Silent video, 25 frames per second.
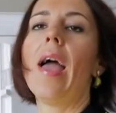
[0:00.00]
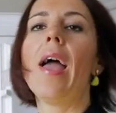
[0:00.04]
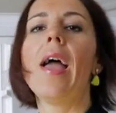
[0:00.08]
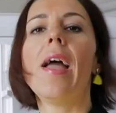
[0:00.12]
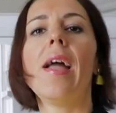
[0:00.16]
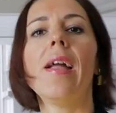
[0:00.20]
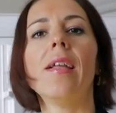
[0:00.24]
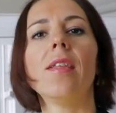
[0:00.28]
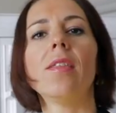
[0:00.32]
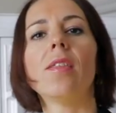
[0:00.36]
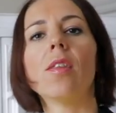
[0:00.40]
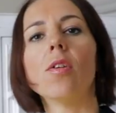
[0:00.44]

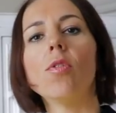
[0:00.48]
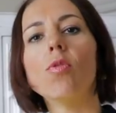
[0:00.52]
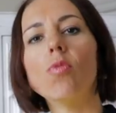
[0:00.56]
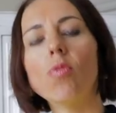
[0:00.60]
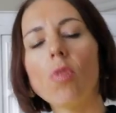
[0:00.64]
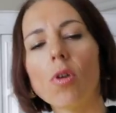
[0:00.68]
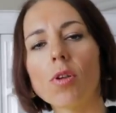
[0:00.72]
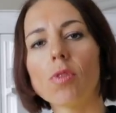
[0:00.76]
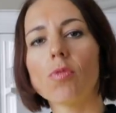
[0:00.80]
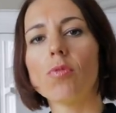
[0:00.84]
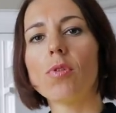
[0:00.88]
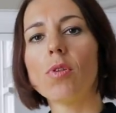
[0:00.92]
And
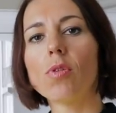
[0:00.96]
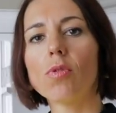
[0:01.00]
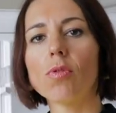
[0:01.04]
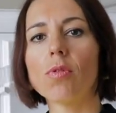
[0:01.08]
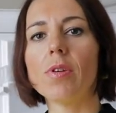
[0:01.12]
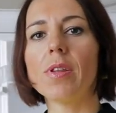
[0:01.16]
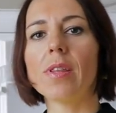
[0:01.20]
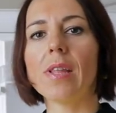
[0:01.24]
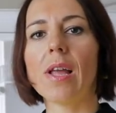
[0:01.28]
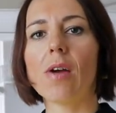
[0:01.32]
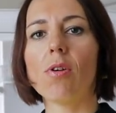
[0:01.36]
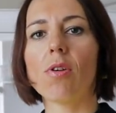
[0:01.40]
what we
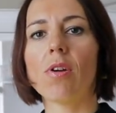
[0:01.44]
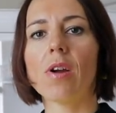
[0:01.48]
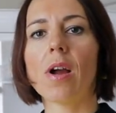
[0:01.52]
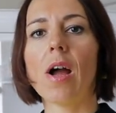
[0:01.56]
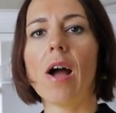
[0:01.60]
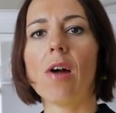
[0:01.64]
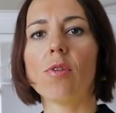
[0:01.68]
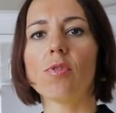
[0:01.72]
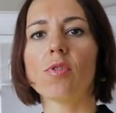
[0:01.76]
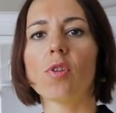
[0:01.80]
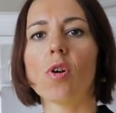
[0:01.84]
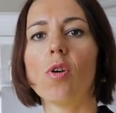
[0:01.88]
do in our
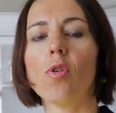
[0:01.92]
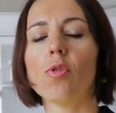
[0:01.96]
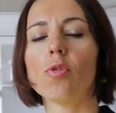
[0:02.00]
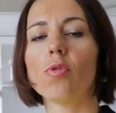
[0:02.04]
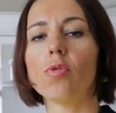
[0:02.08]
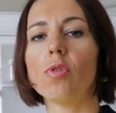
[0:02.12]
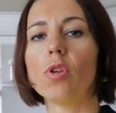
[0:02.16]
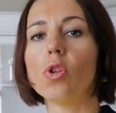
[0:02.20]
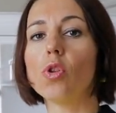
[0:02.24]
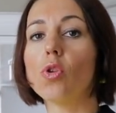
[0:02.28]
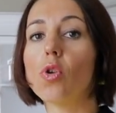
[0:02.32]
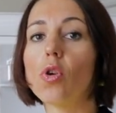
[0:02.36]
household,
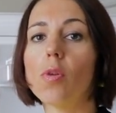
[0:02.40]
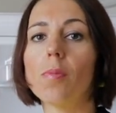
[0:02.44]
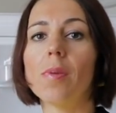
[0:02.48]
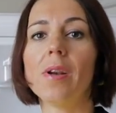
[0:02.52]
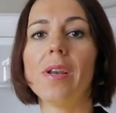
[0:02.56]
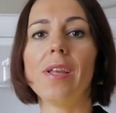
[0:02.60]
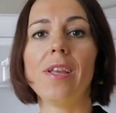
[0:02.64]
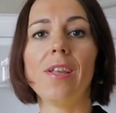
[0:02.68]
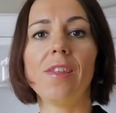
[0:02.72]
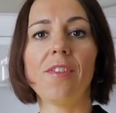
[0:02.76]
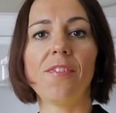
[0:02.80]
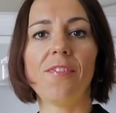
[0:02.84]
we
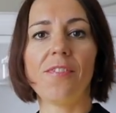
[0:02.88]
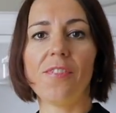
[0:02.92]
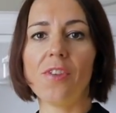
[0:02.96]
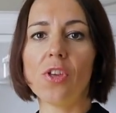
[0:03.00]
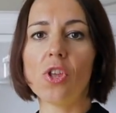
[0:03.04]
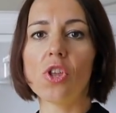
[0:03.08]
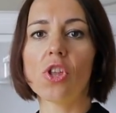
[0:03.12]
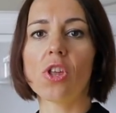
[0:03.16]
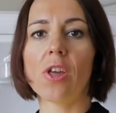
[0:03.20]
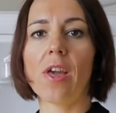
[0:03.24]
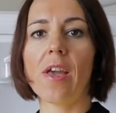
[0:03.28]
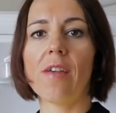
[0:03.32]
normally eat
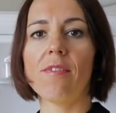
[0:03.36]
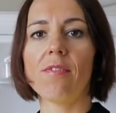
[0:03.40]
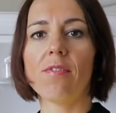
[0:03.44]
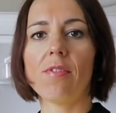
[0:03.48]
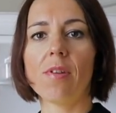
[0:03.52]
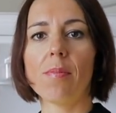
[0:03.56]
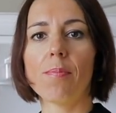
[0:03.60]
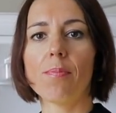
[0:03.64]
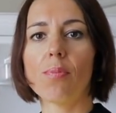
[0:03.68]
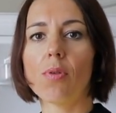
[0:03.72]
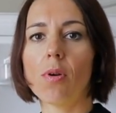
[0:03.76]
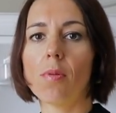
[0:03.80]
fish
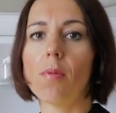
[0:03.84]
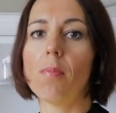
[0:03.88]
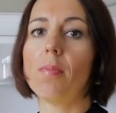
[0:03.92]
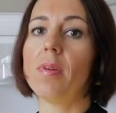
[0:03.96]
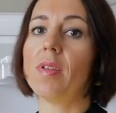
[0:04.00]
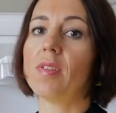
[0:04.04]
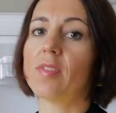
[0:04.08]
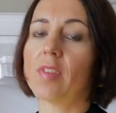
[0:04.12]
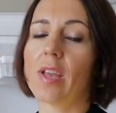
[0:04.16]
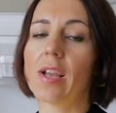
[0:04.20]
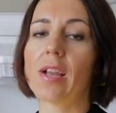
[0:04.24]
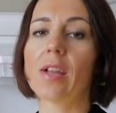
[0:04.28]
every
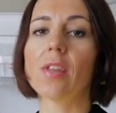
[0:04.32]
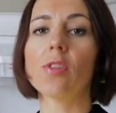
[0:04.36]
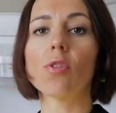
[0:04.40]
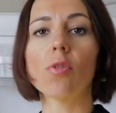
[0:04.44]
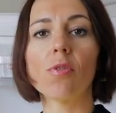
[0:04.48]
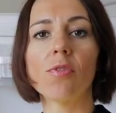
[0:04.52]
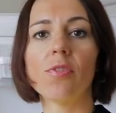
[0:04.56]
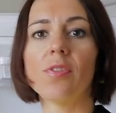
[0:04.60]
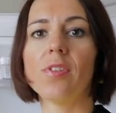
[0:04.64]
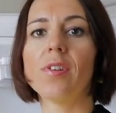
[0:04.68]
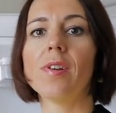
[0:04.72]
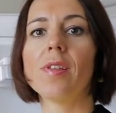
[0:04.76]
probably second
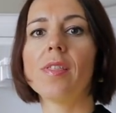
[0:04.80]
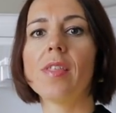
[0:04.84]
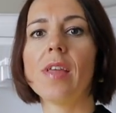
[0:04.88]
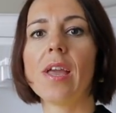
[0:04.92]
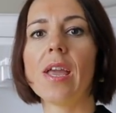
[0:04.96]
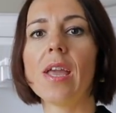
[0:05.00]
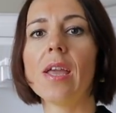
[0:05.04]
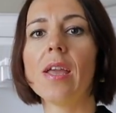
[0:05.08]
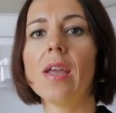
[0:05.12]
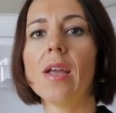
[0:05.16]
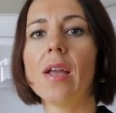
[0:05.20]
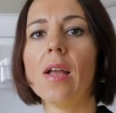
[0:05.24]
or third
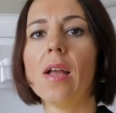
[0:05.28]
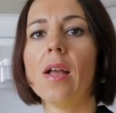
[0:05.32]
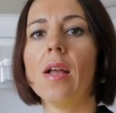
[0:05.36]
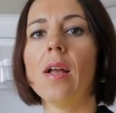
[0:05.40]
day.